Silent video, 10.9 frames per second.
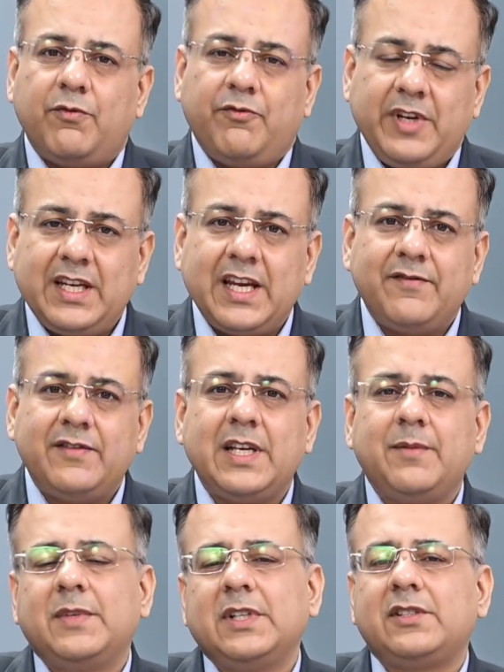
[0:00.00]
We gave
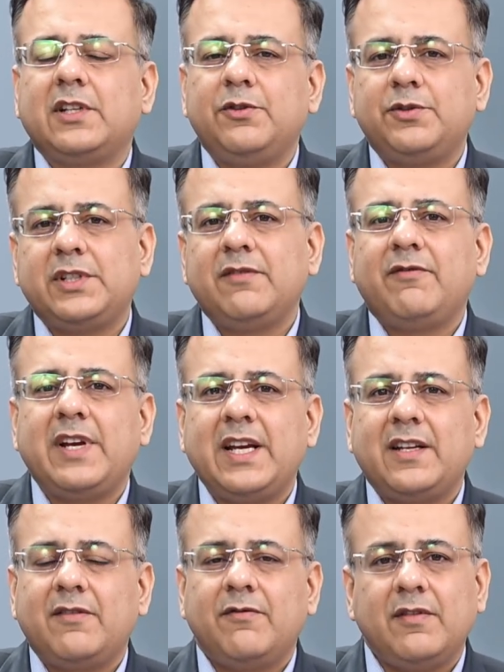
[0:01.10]
them a solution
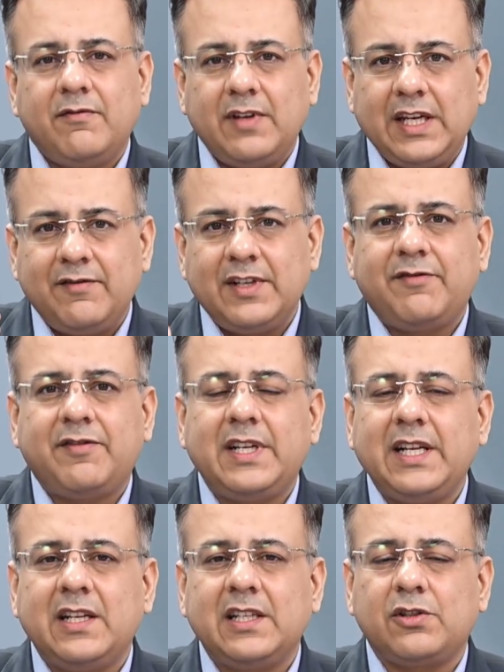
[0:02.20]
where even if a
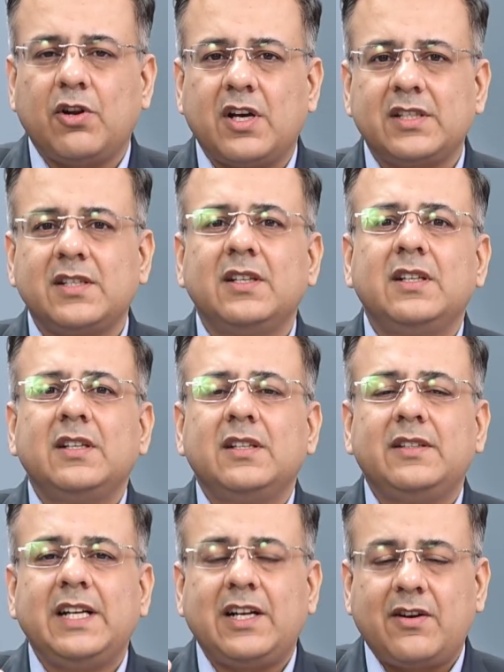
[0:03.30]
deal is lost,
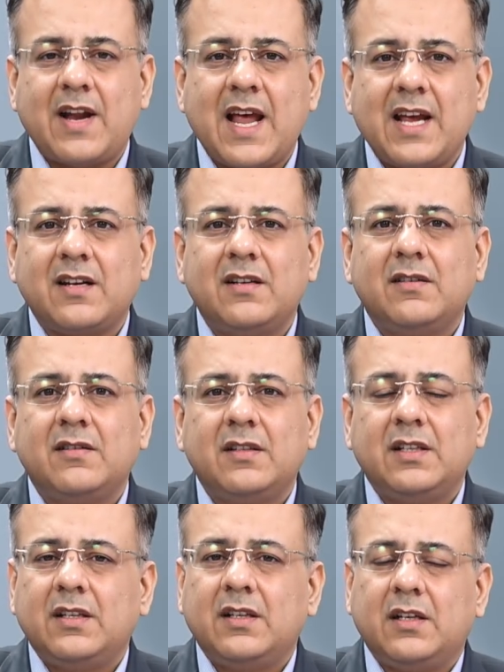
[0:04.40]
they track,
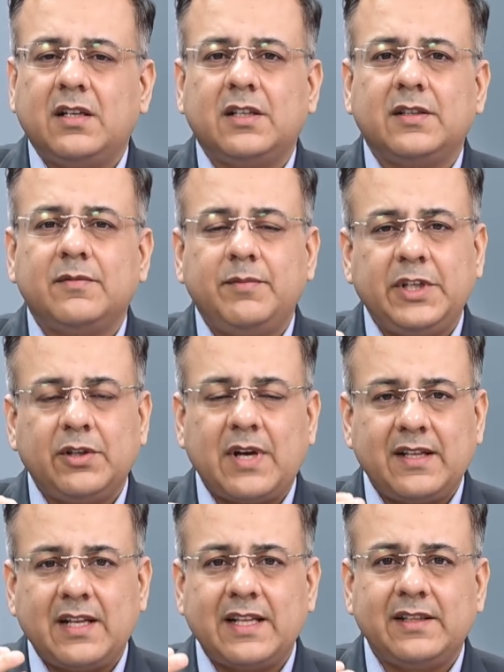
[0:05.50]

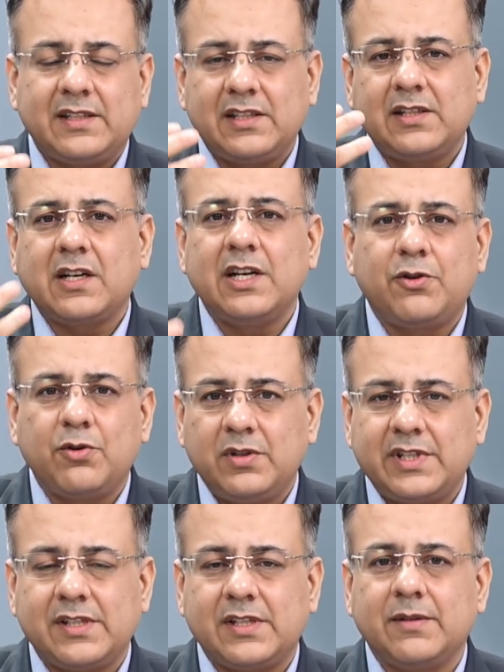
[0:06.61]
and this is a control
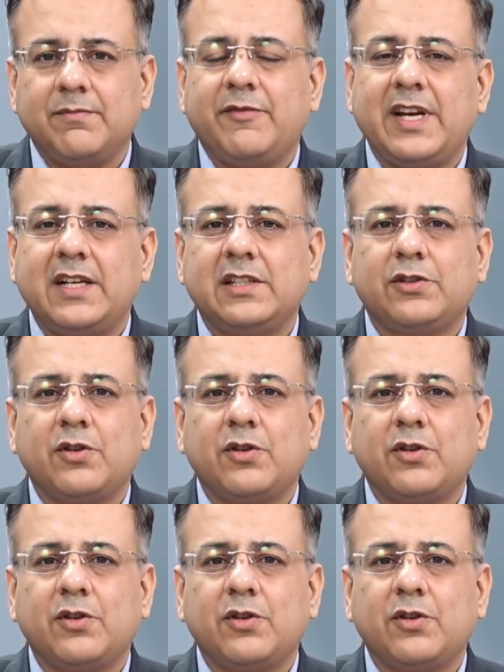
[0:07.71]
system where the